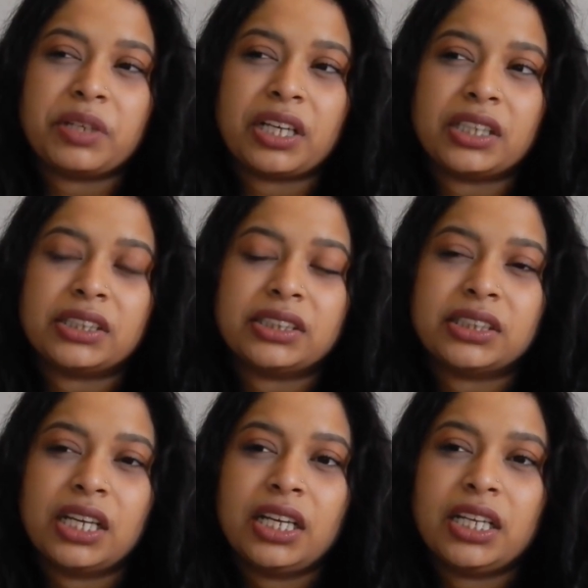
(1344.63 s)

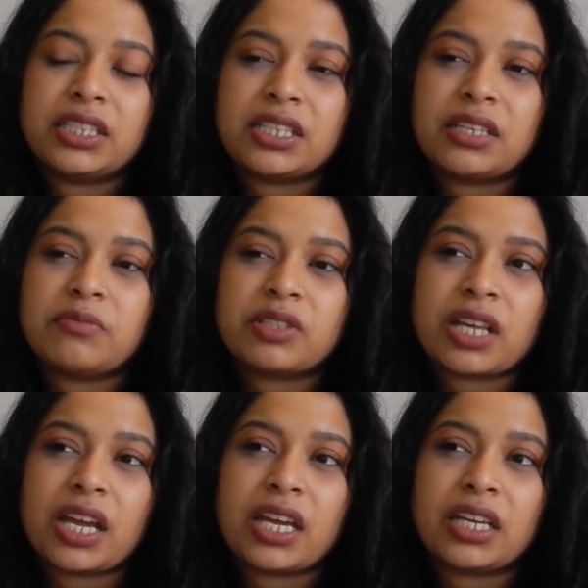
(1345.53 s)
because it seems
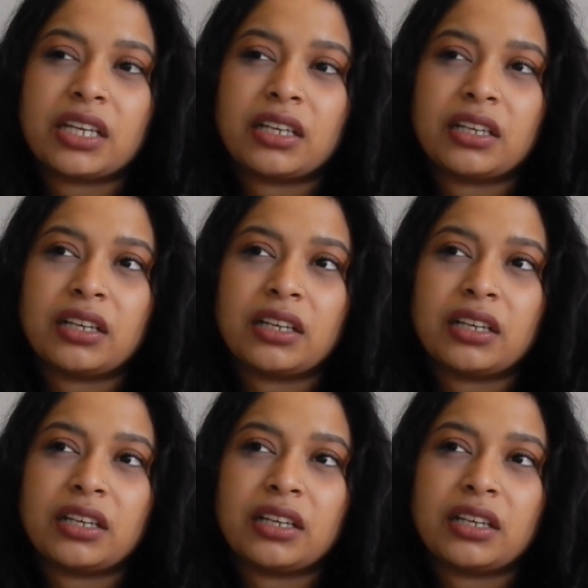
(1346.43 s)
like,